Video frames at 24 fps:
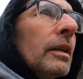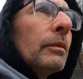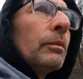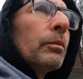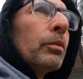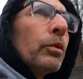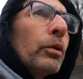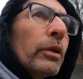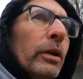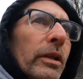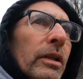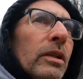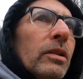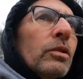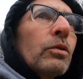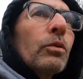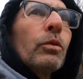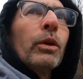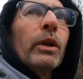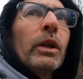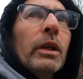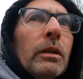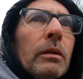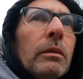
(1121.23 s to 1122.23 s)
Pretty
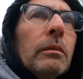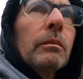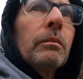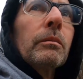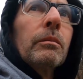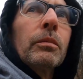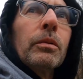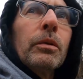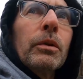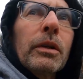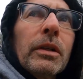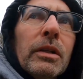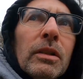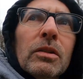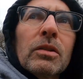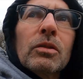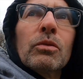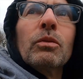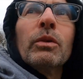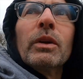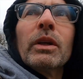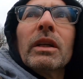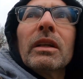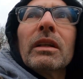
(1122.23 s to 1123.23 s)
sweet, pretty
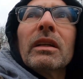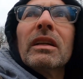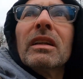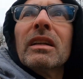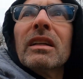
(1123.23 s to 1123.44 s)
sweet.